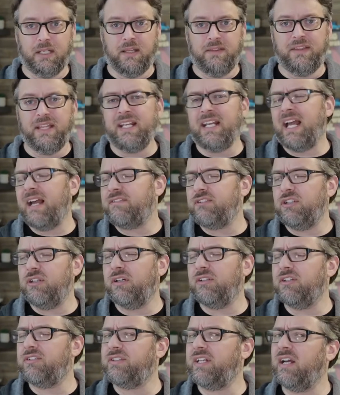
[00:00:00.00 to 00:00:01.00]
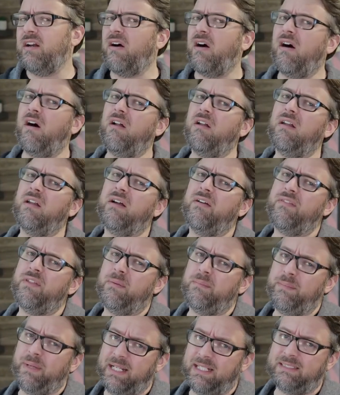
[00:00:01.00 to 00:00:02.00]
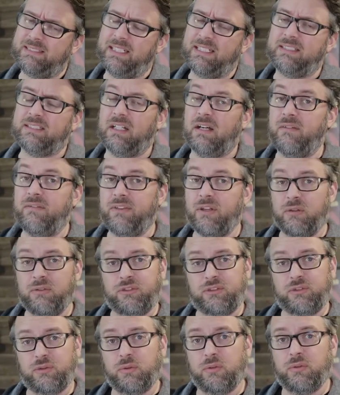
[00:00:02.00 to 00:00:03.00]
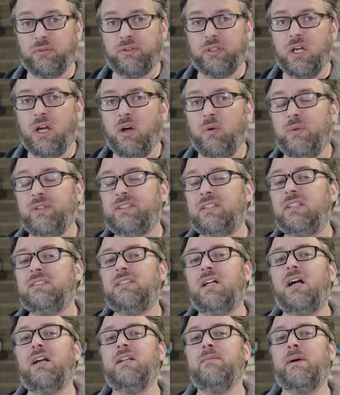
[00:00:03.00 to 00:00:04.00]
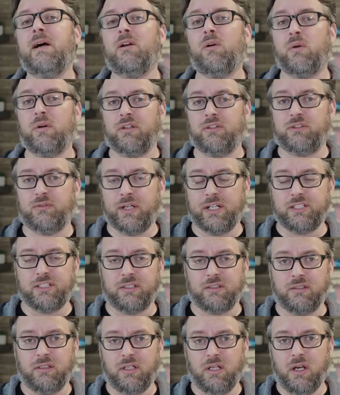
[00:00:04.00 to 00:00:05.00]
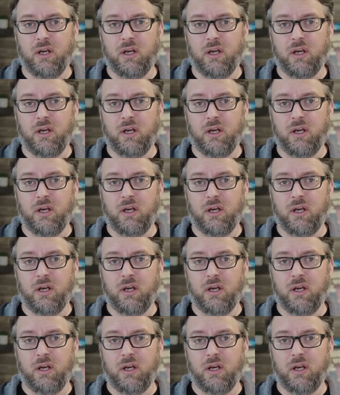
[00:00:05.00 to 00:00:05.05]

Then after you understand all of the basics of those tools, we start talking about orchestration,